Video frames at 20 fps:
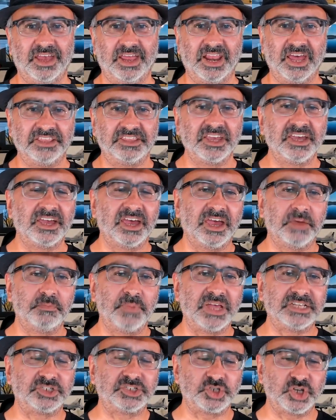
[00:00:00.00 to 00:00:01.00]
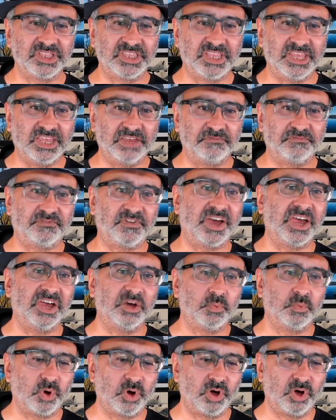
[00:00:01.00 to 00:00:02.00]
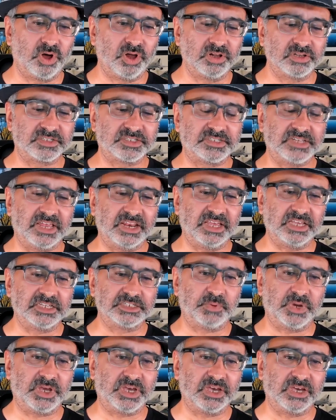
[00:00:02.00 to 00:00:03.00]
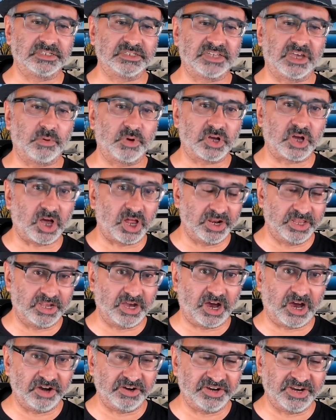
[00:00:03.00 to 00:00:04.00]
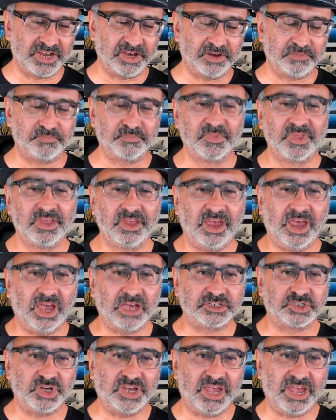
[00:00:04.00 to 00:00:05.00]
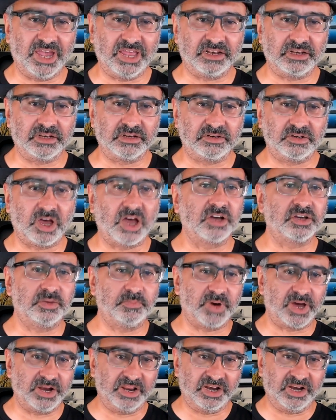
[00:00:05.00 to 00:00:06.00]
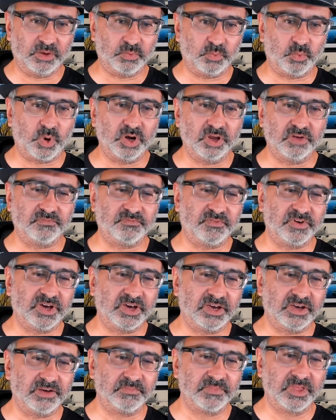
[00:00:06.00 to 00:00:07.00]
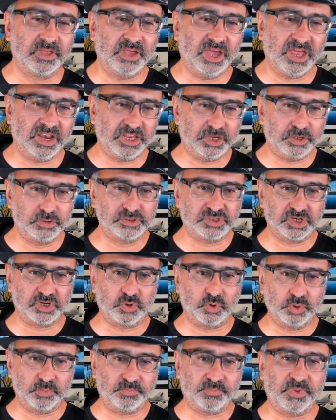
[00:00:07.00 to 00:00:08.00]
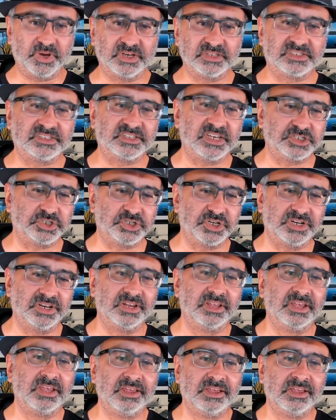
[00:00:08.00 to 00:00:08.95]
And I think I mentioned the firewall settings because our colleague Arnav actually had talked about it at a user group session.